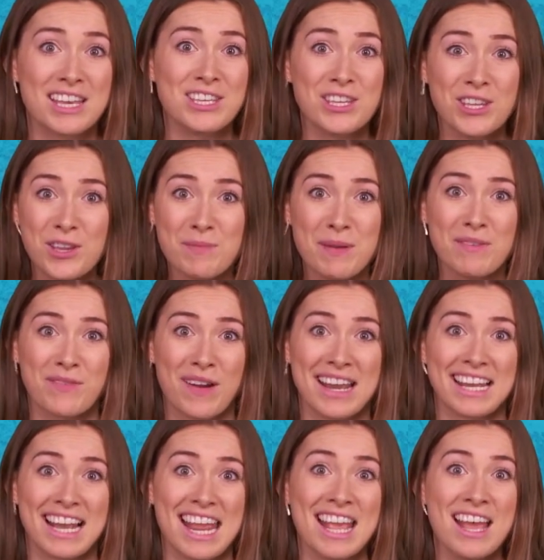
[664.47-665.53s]

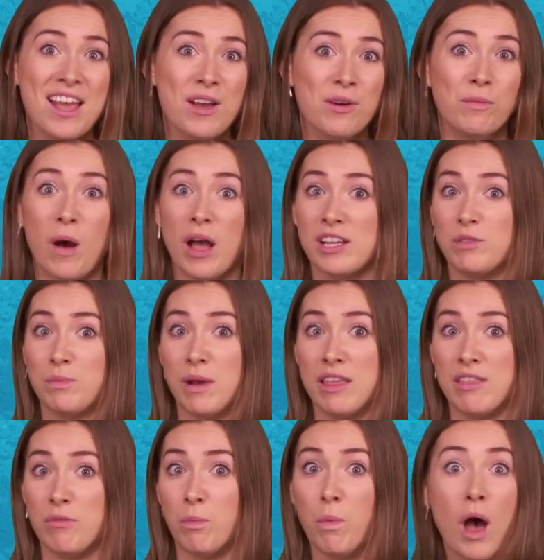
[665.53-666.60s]
newbie-friendly, works
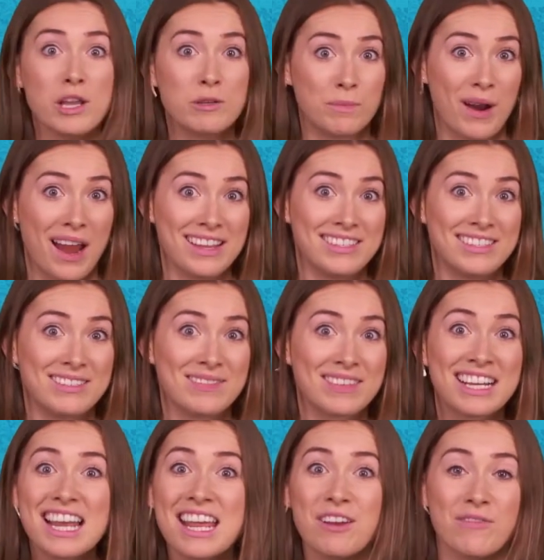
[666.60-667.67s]
with WordPress,
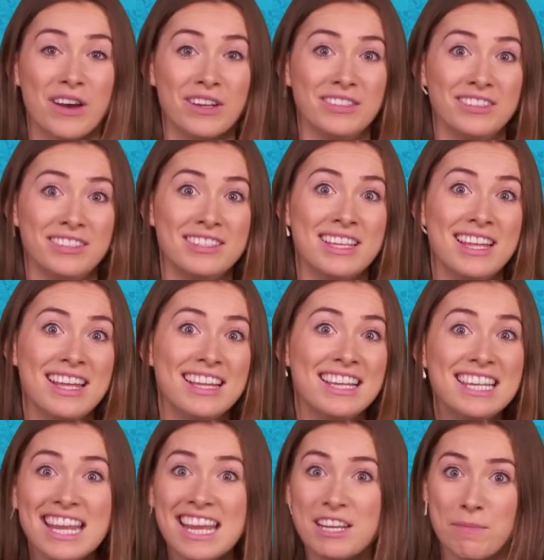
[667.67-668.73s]
ClickFunnels,
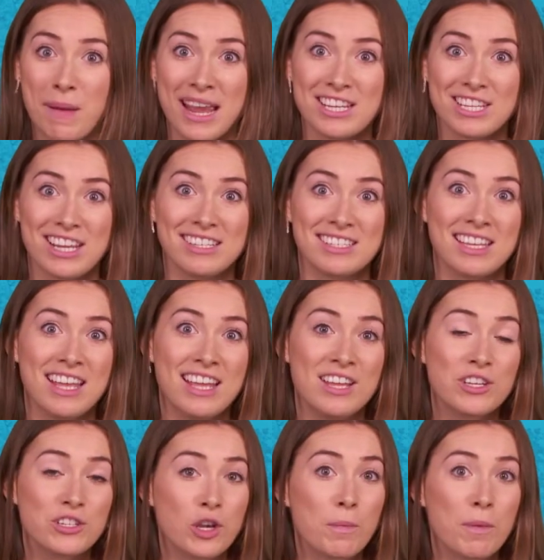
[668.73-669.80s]
Lead Pages,
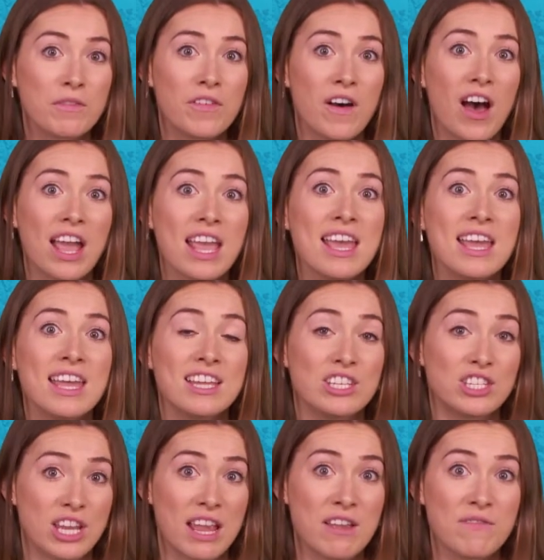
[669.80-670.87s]
Shopify,
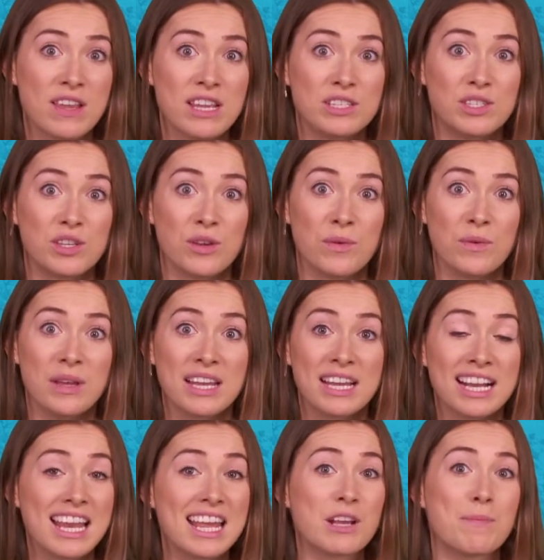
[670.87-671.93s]
JVZoo,
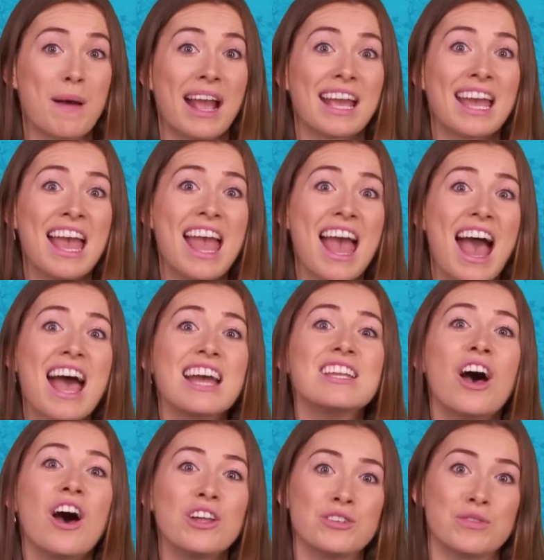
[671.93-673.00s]
ClickBank, and
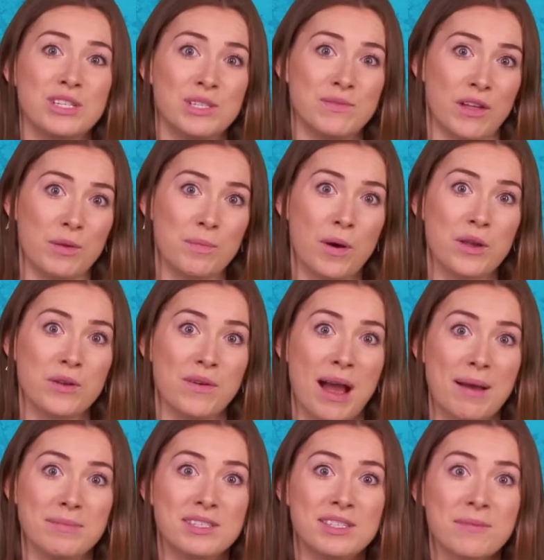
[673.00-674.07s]
hundreds of other
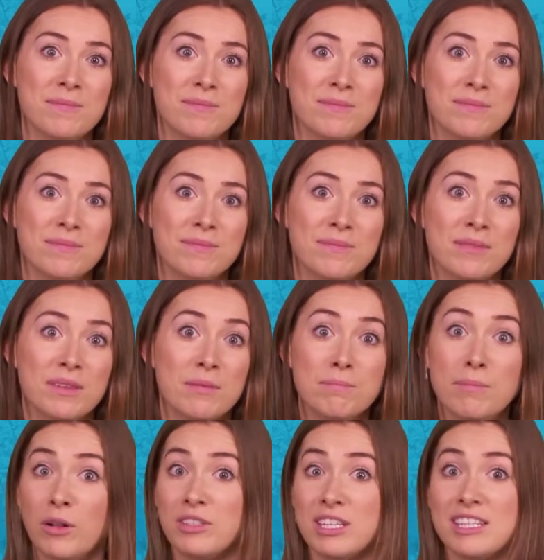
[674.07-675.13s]
programs.
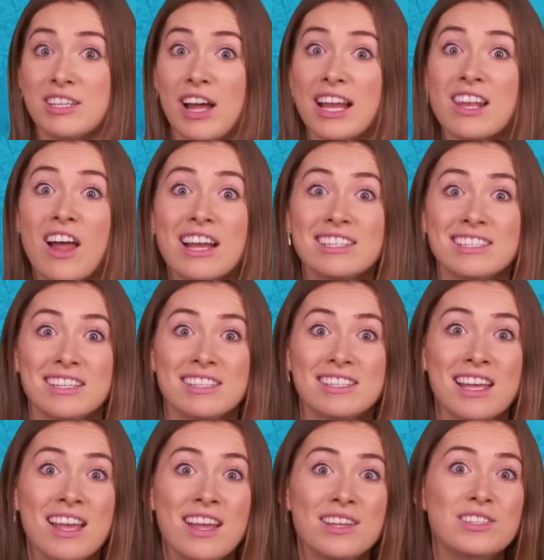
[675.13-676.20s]
Multi-site license,
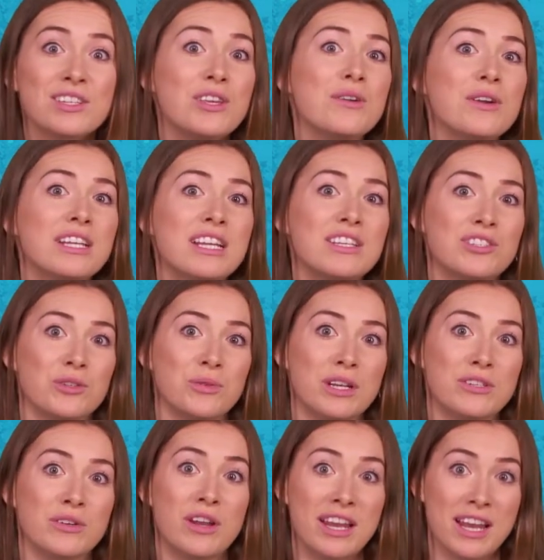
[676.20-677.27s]
so you can install
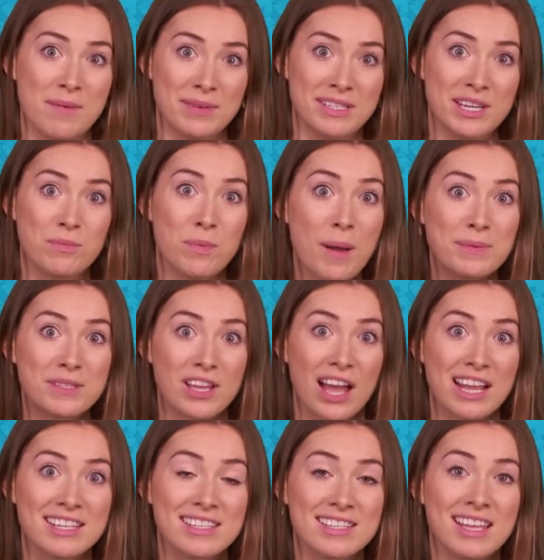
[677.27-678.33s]
it on unlimited
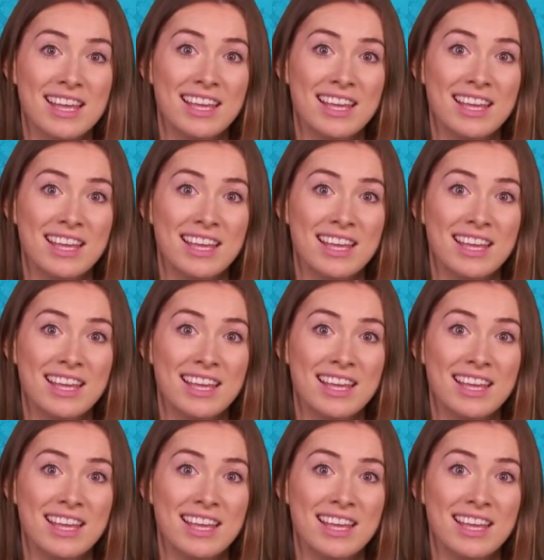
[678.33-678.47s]
websites.